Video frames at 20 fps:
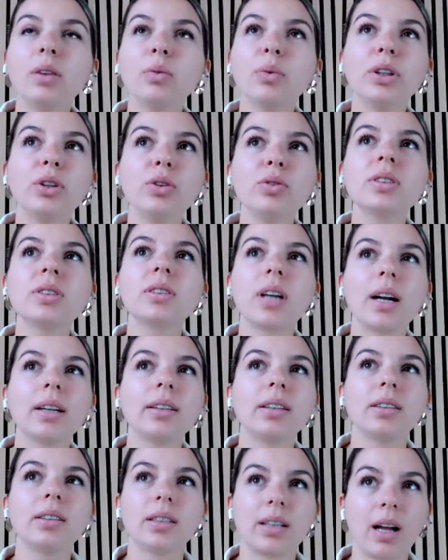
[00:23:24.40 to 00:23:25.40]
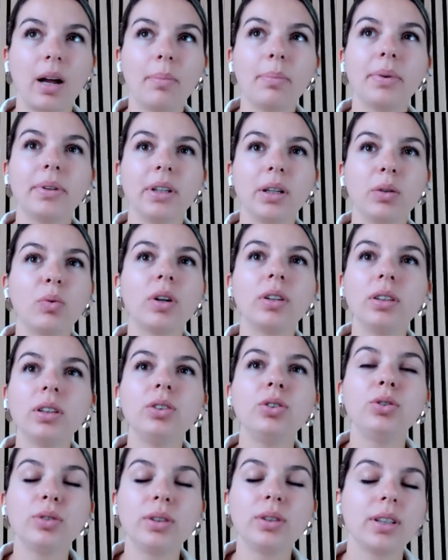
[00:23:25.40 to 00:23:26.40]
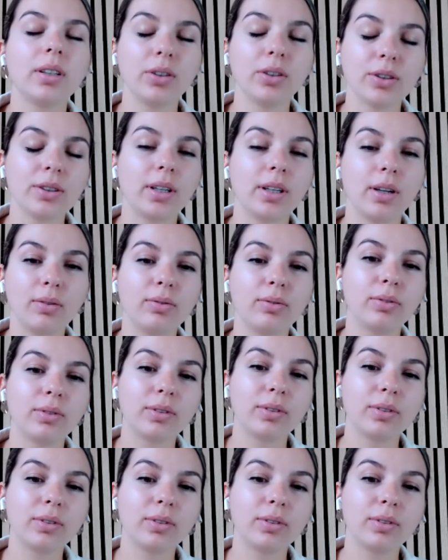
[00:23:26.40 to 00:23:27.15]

when you started a company, what did you tell yourself?